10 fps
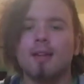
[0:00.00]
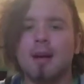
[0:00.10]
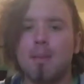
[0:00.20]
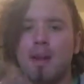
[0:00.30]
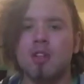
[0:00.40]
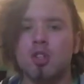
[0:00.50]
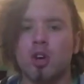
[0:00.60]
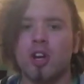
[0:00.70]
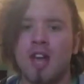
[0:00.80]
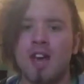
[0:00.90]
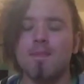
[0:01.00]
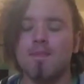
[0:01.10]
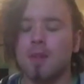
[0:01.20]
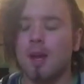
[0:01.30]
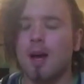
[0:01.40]
that benzoin hit,
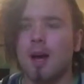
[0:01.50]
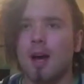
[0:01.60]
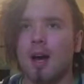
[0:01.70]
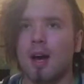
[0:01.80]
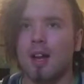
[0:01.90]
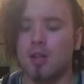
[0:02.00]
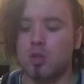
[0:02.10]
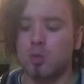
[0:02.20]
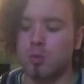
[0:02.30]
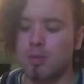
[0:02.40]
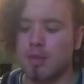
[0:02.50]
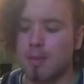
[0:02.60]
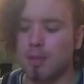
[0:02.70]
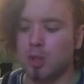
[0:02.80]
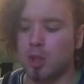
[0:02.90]
and
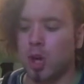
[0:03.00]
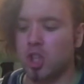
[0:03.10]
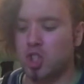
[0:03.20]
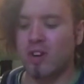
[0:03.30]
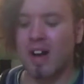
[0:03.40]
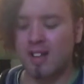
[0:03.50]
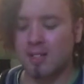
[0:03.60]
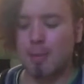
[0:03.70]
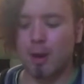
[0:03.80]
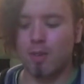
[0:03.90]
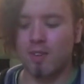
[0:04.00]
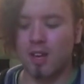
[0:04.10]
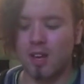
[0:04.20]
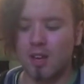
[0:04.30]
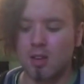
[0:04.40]
not as dry as tobacco
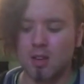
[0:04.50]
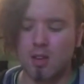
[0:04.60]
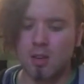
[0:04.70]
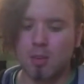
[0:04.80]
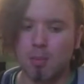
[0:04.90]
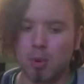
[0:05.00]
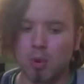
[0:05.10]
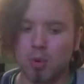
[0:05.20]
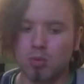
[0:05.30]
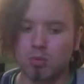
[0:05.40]
vanille, but